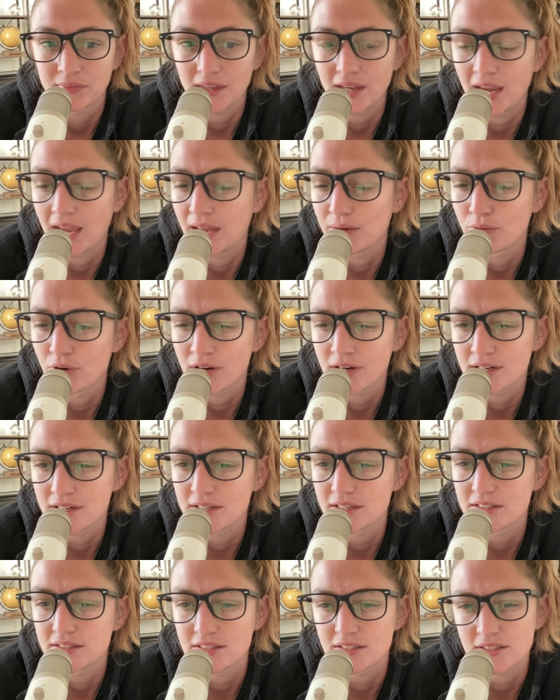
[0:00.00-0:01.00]
And we're going
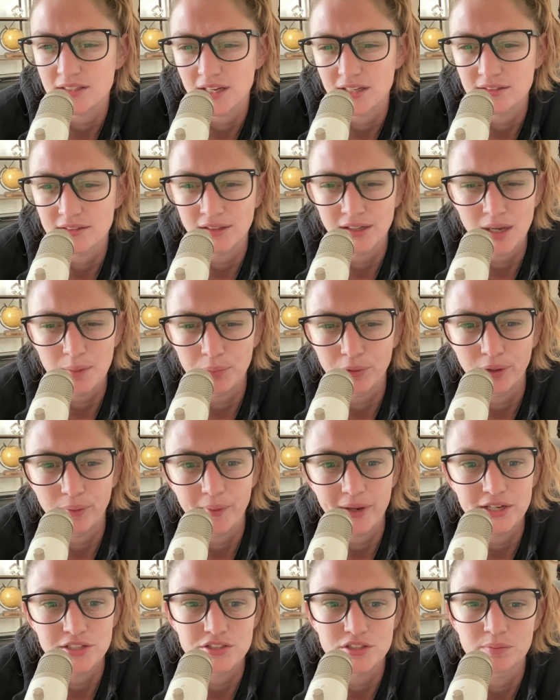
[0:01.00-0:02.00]
to discuss a couple of
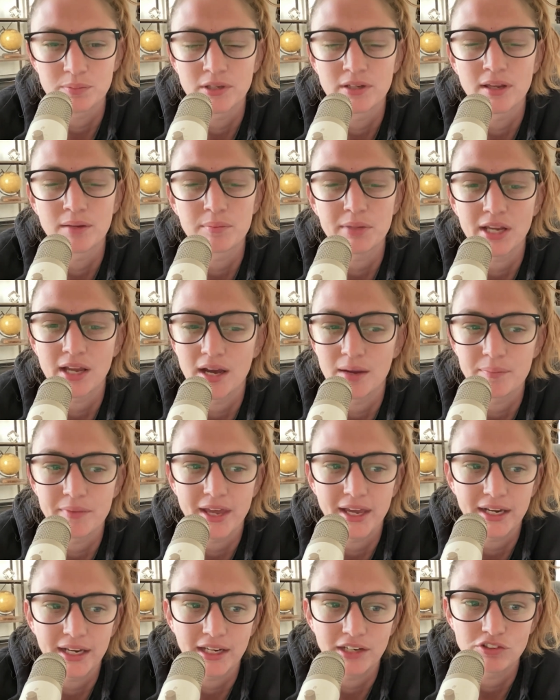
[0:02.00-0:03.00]
ways you can become
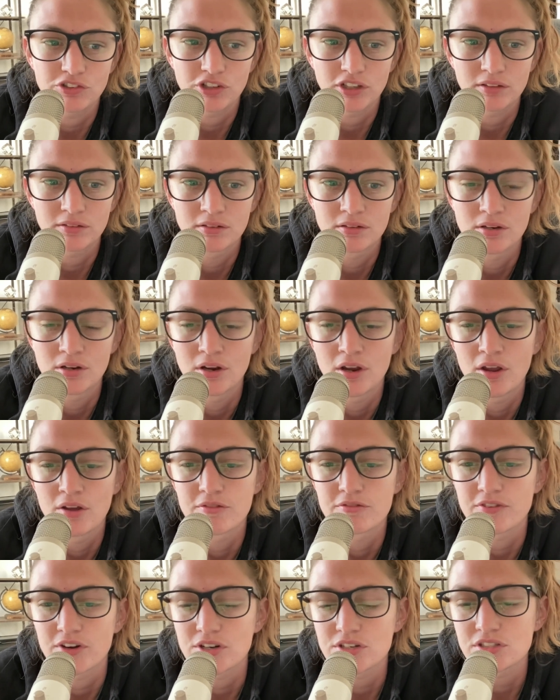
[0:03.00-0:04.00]
that agent.
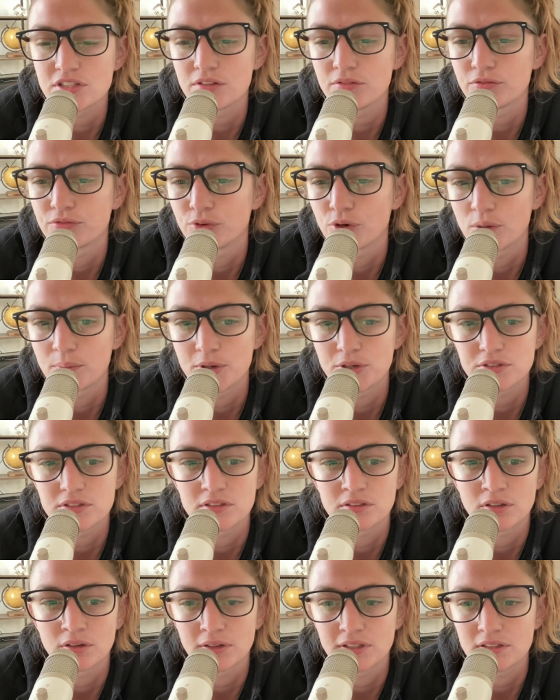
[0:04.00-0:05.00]
First and foremost is
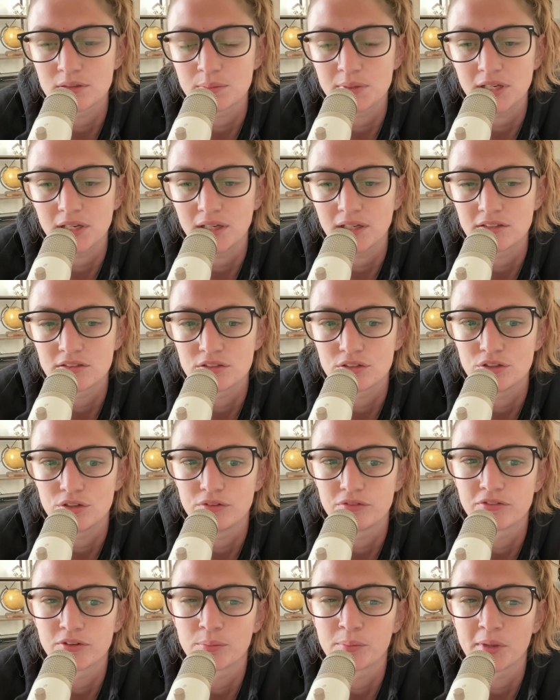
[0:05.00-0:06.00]
going to be to
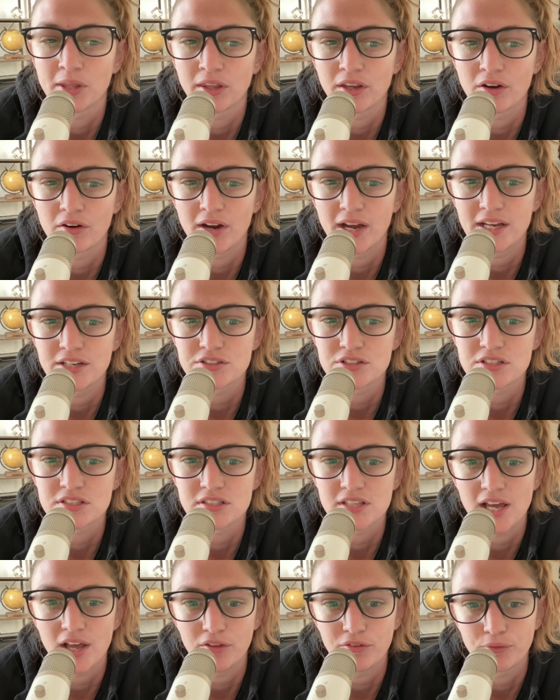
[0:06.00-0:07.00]
familiarize
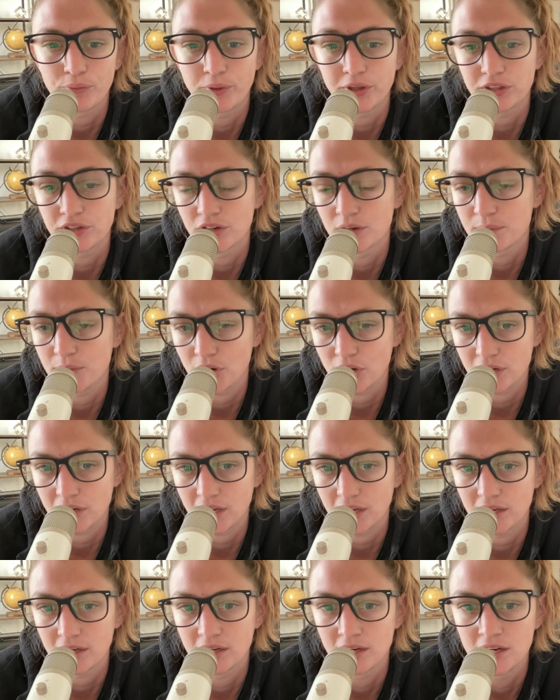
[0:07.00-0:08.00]
yourself with your market.